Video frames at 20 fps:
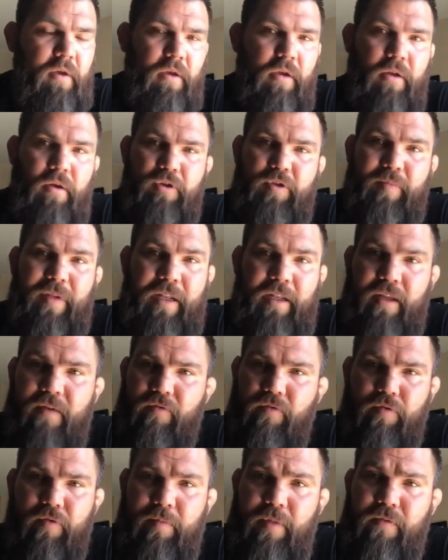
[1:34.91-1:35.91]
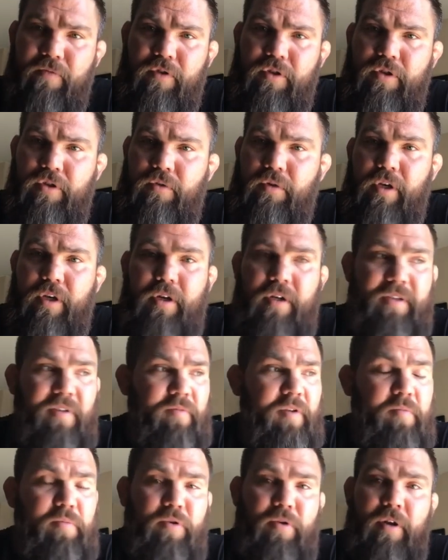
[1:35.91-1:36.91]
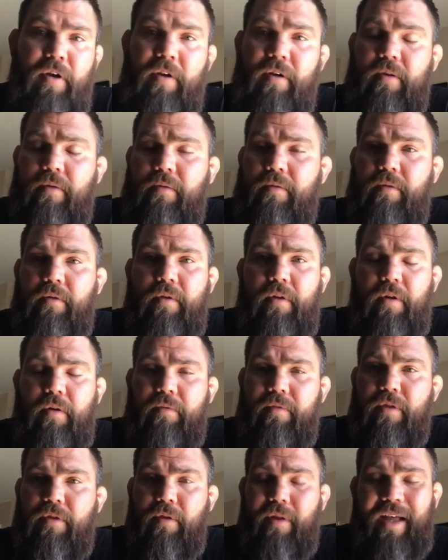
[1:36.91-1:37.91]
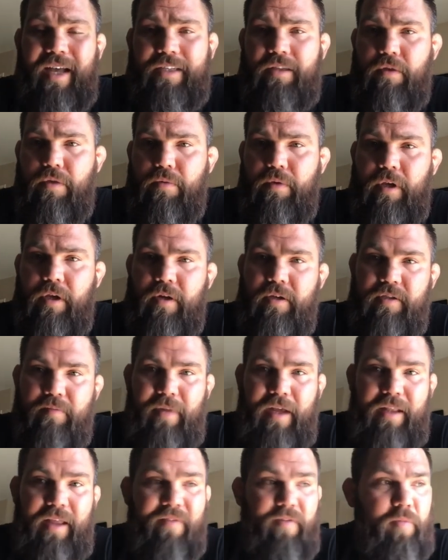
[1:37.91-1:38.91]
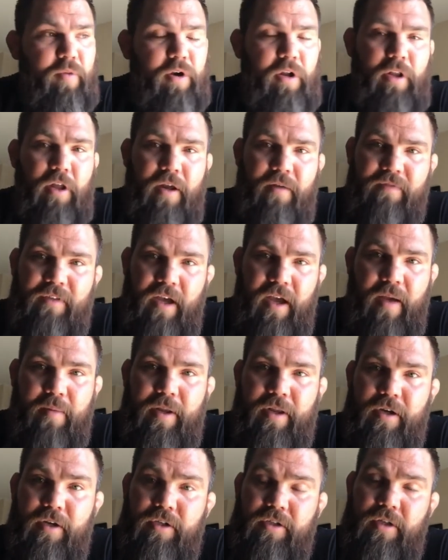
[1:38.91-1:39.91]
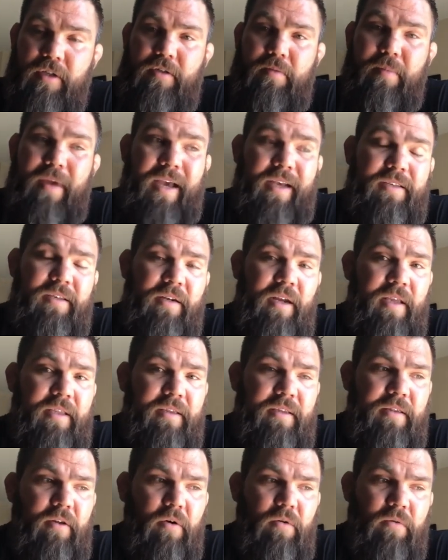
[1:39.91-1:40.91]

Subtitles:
He's been living with me for 2 years. I've been putting, the last 3 years of my life, I put a lot of time and energy into Max, and it